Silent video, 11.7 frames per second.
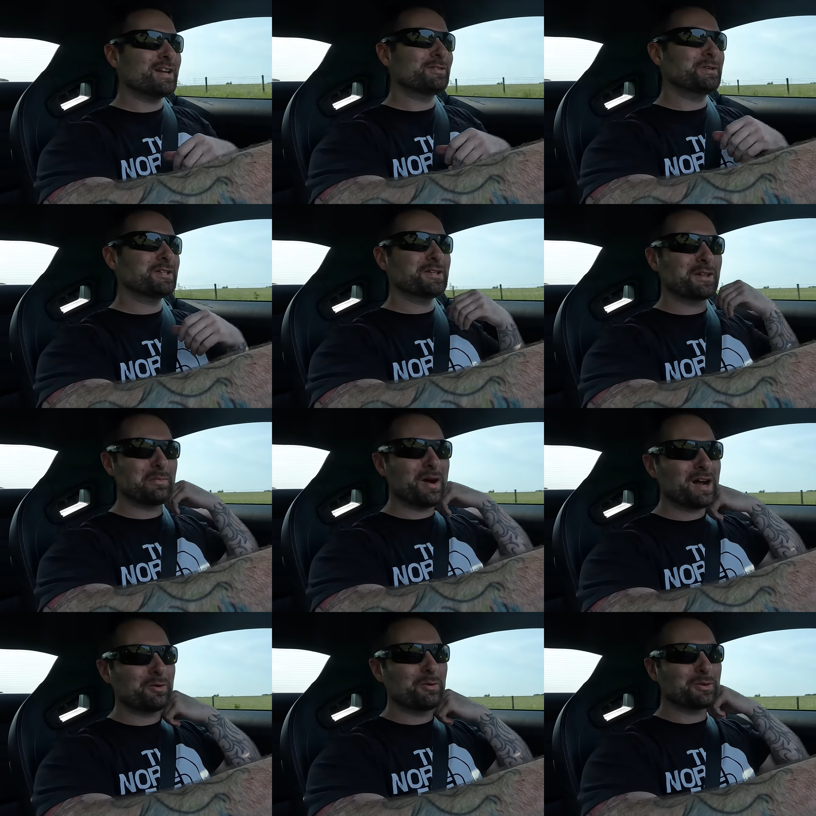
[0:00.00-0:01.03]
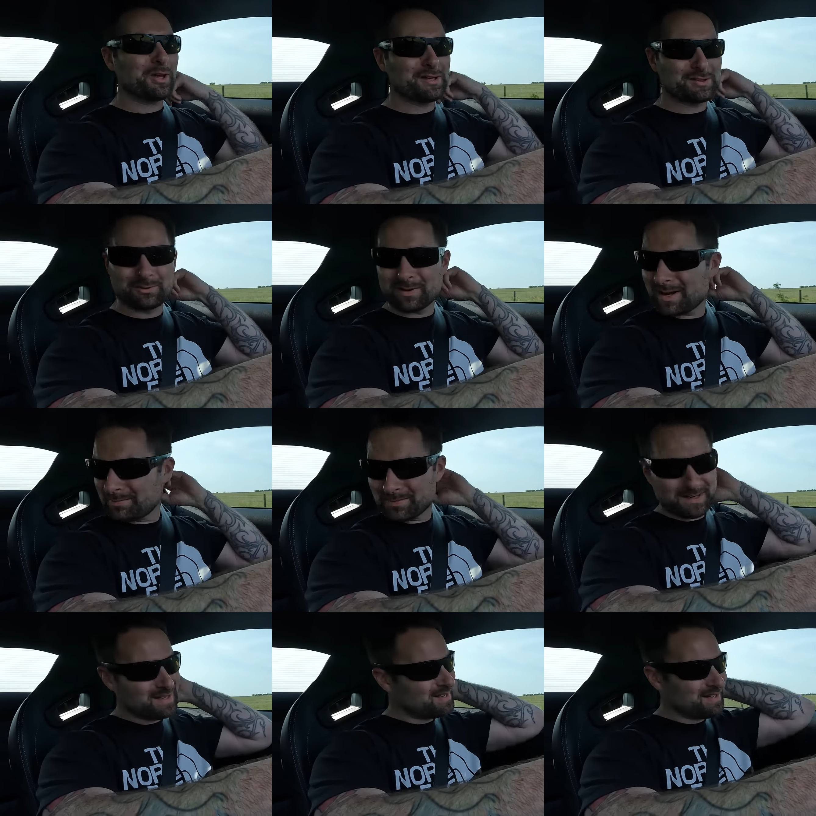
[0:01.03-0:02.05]
transmission and the Mach 1 with all this grip,
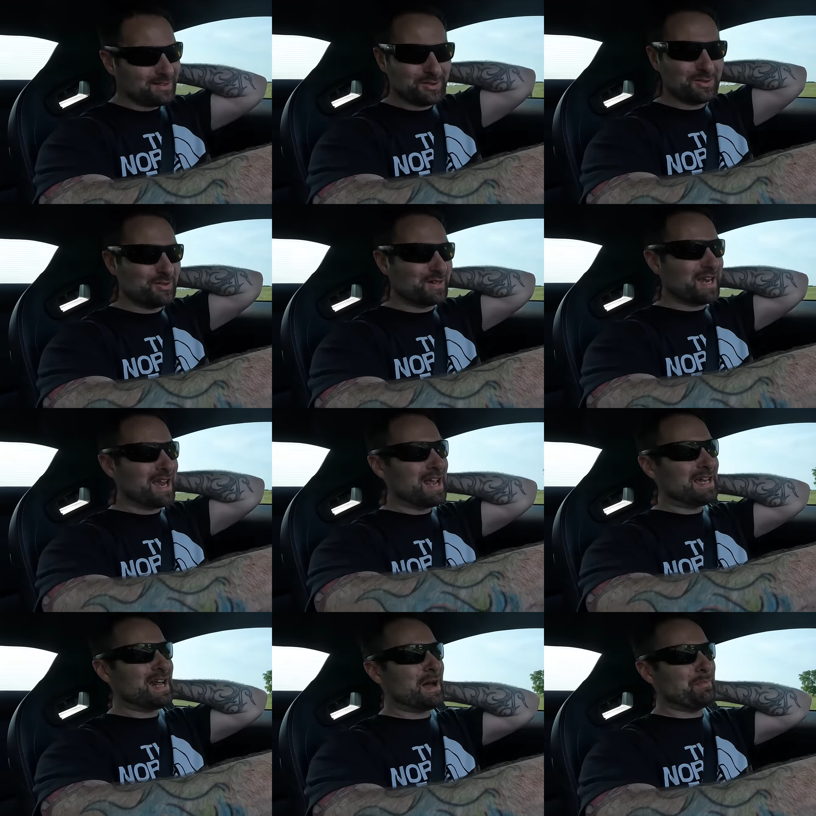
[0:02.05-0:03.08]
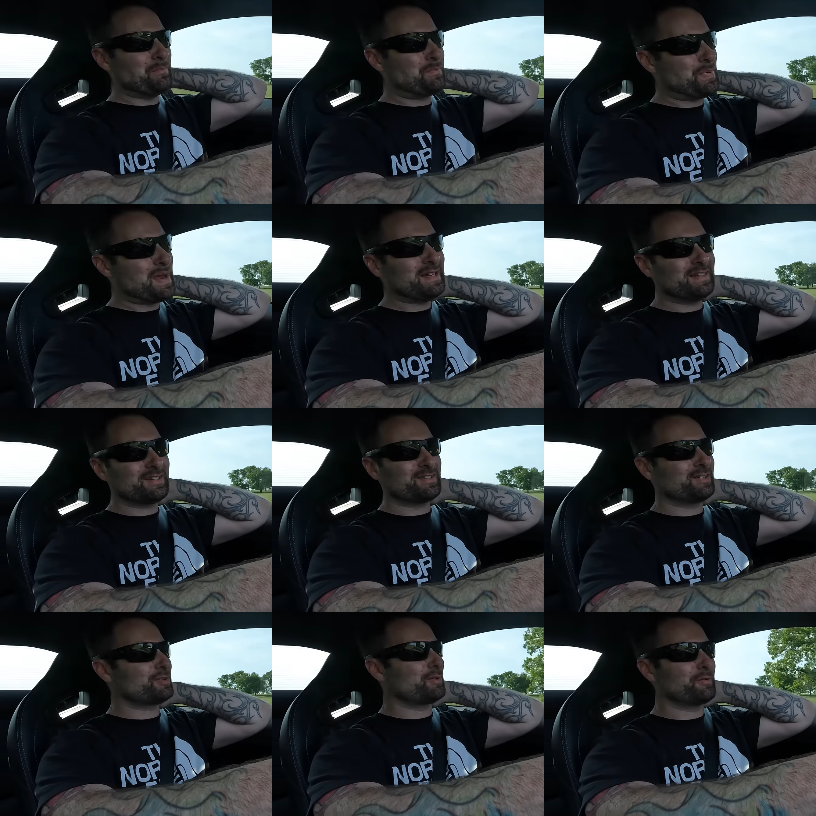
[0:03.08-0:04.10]
dude, you cannot beat the
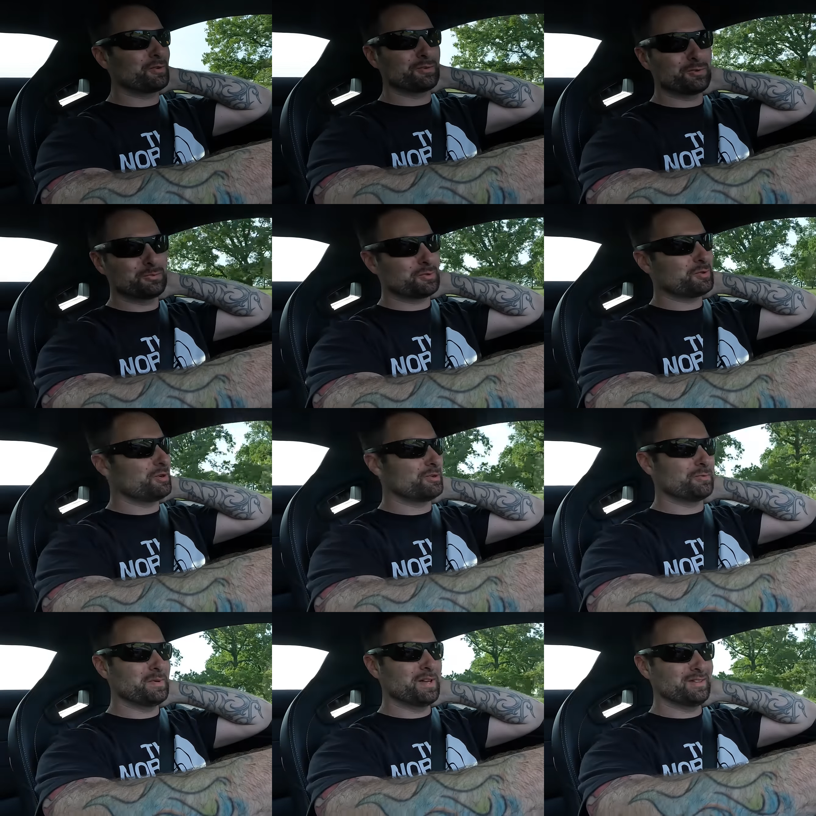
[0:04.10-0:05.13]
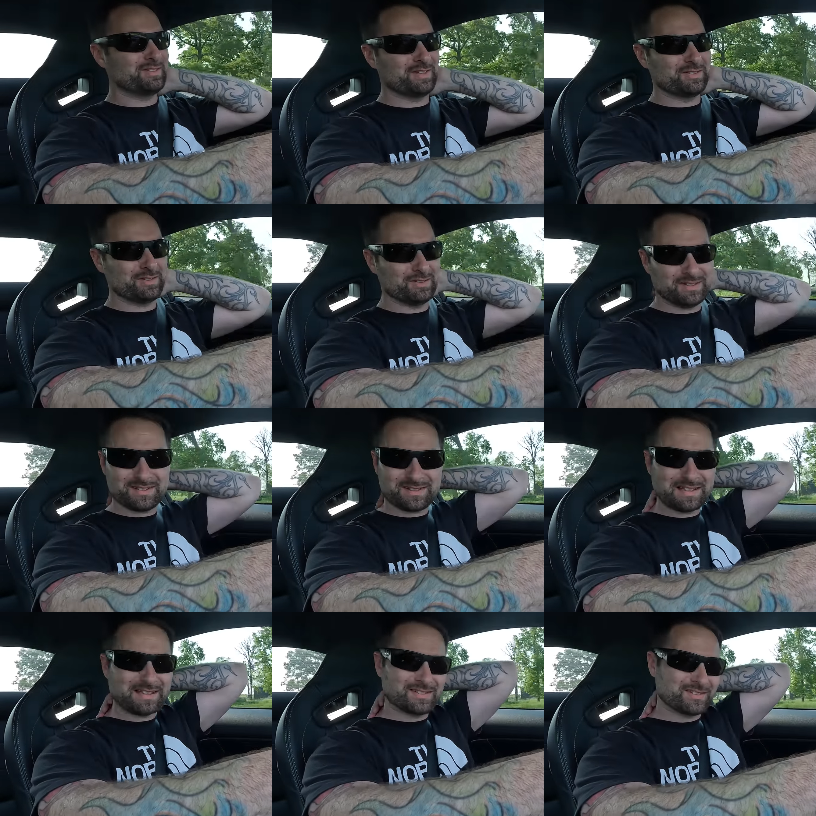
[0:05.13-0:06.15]
centrifugal supercharger from ESS, dude. This
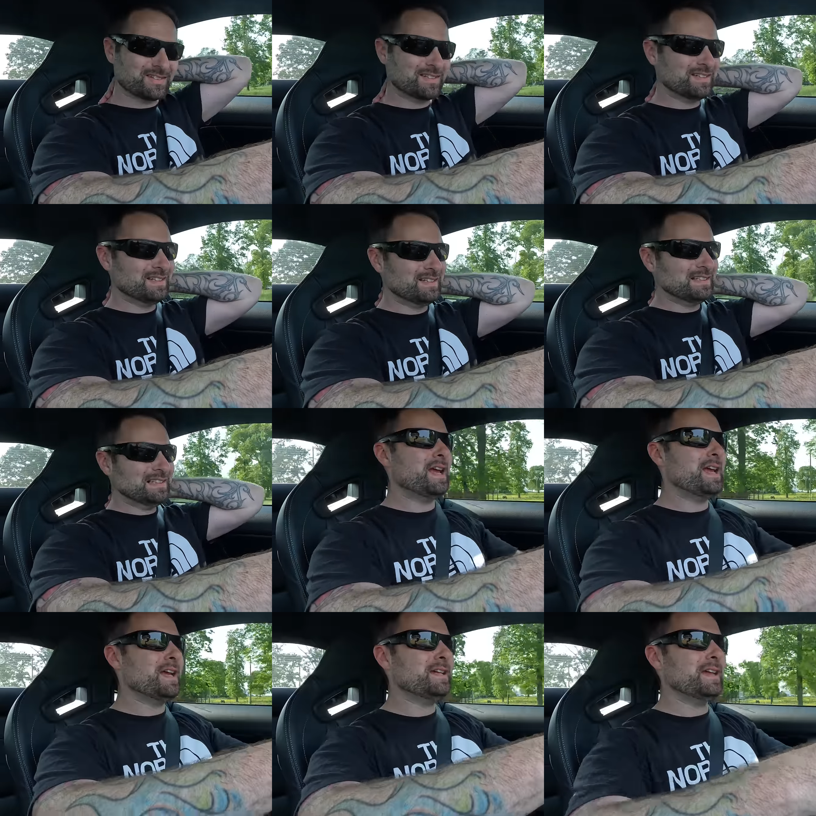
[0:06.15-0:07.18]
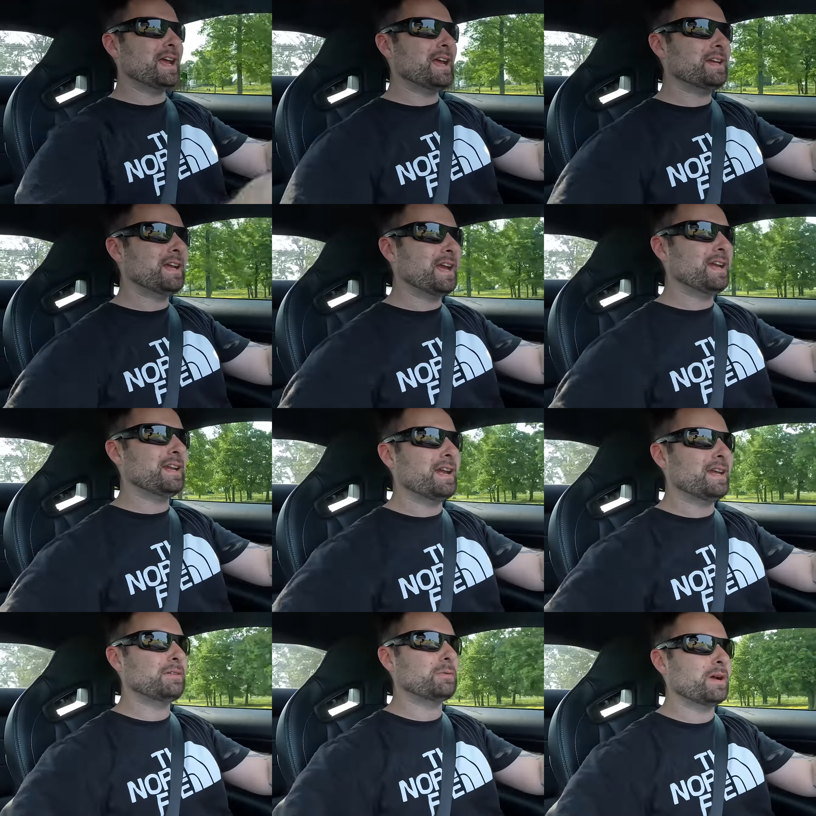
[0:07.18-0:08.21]
thing is
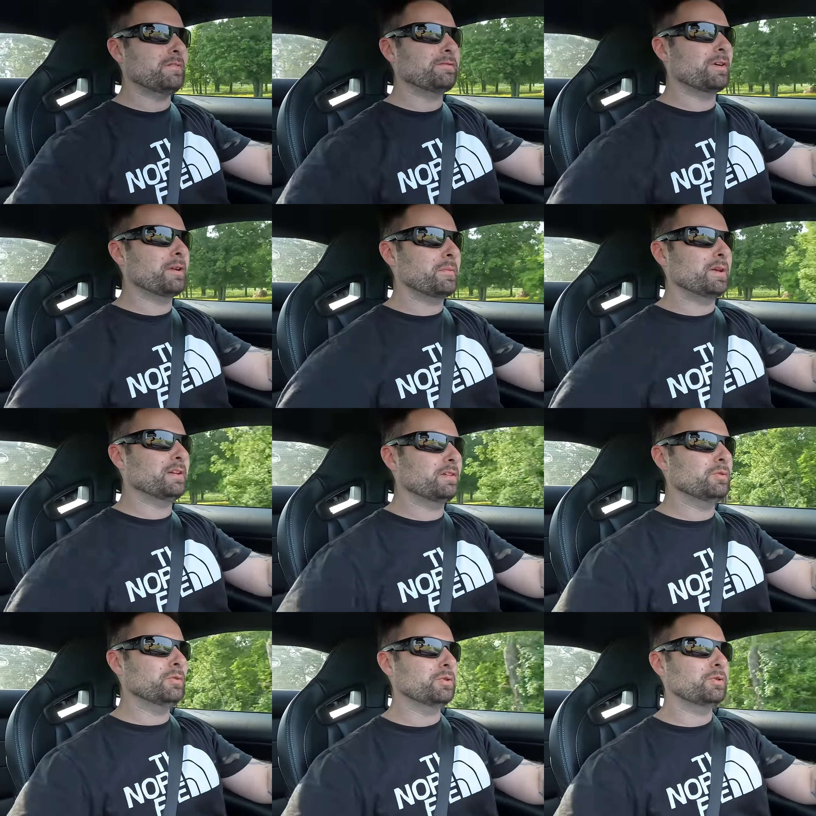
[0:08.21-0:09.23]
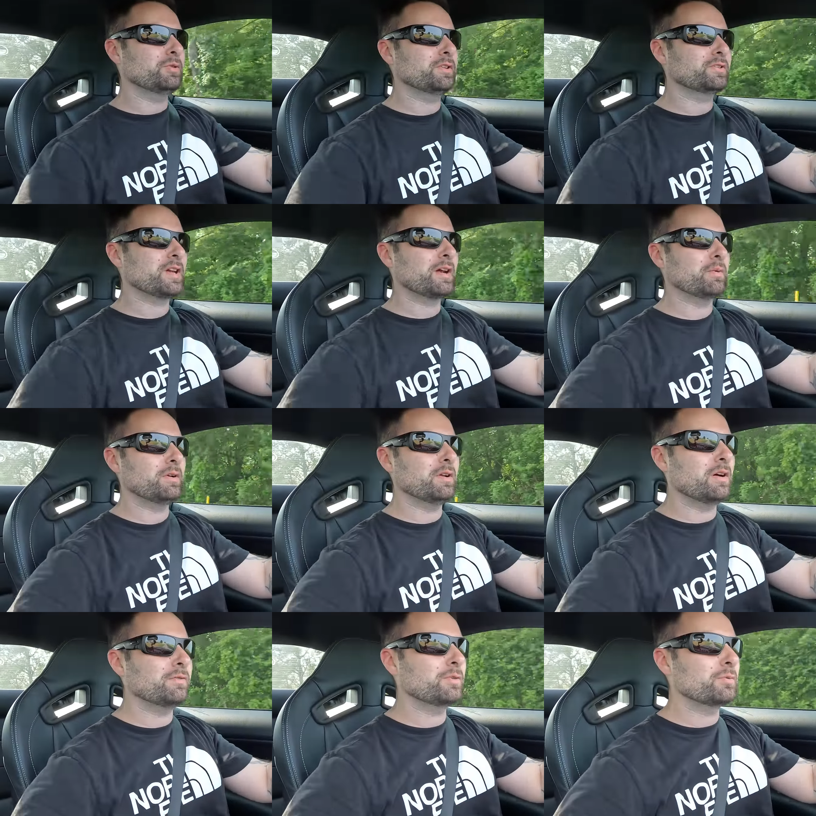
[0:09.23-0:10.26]
and right in front of me. Ooh, this guy went
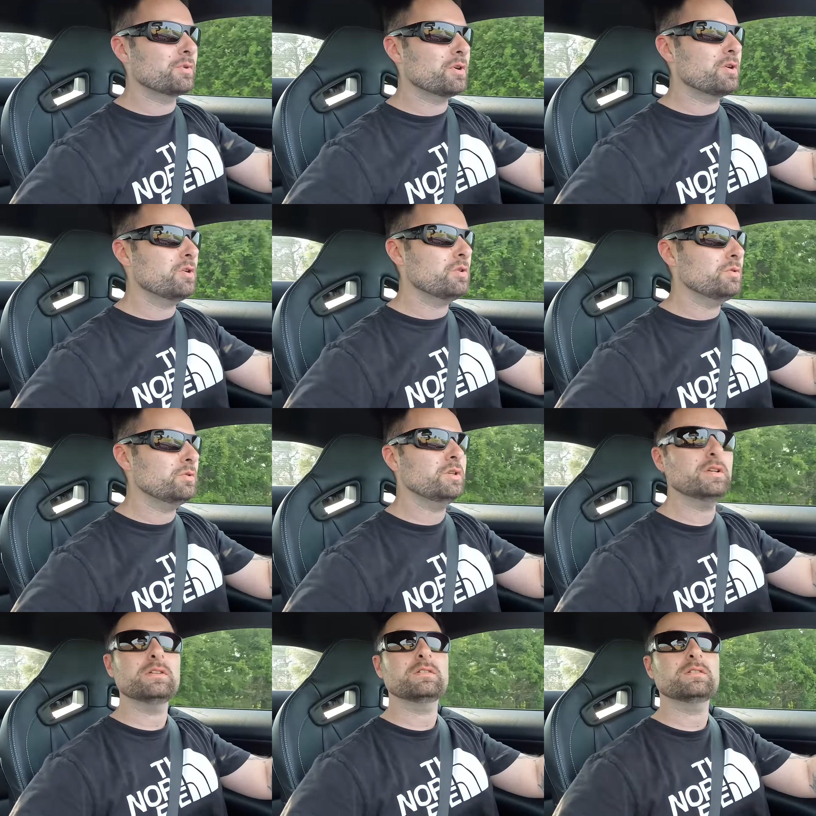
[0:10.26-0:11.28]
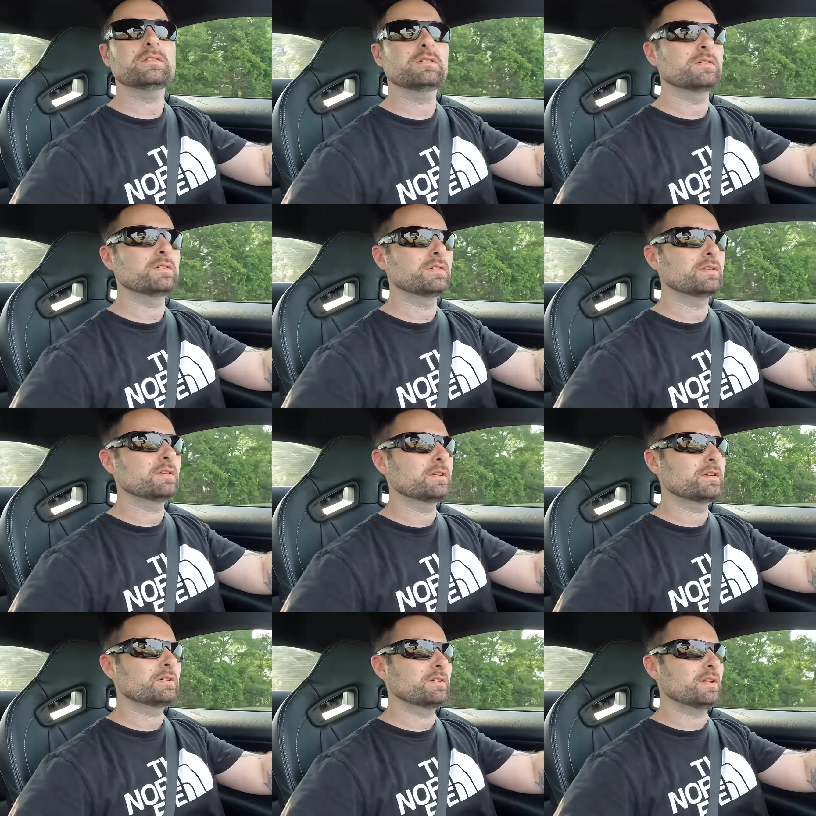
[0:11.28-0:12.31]
off the road.
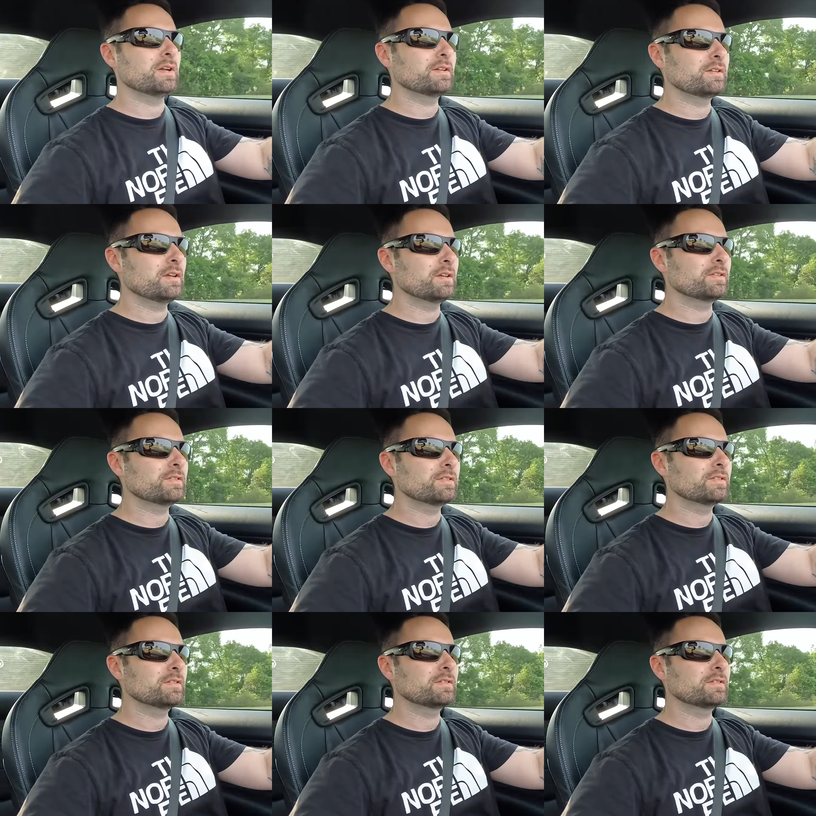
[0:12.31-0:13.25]
It's a lot of dust.